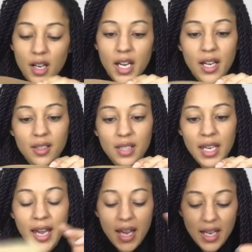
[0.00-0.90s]
I had to
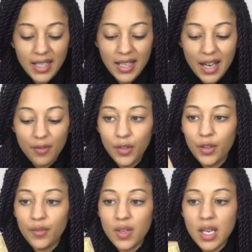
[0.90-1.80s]
get 11
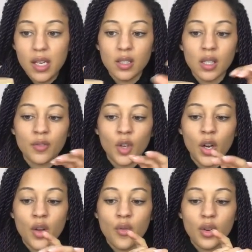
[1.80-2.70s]
of these. I've
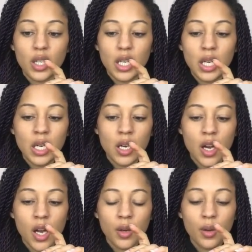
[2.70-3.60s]
got over a
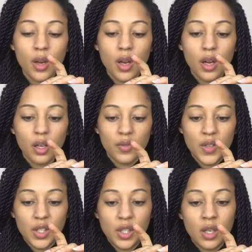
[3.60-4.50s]
kilo of
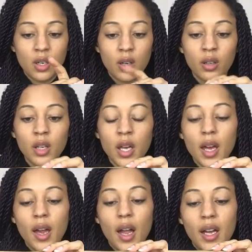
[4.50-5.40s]
this yarn
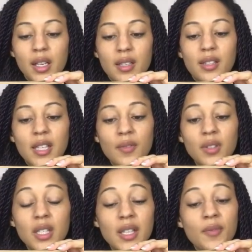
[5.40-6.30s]
and it is
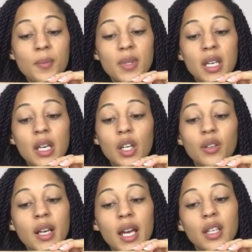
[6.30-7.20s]
77%
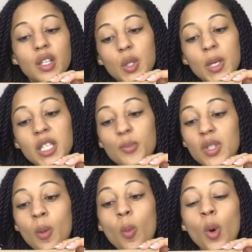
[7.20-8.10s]
acrylic,
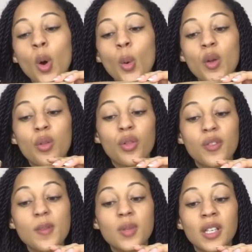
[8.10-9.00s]
20% wool and
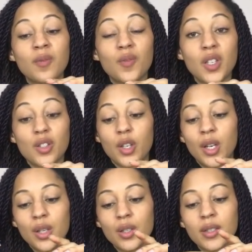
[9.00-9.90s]
3%
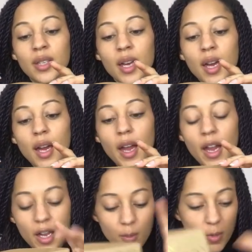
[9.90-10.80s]
viscose
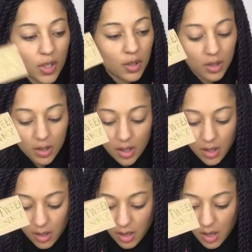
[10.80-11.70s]
um, which
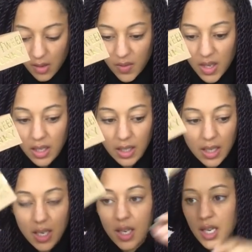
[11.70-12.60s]
I think
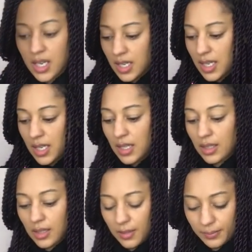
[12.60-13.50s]

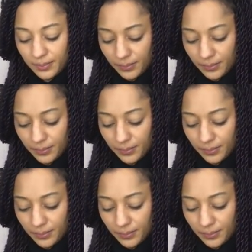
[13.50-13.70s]
is,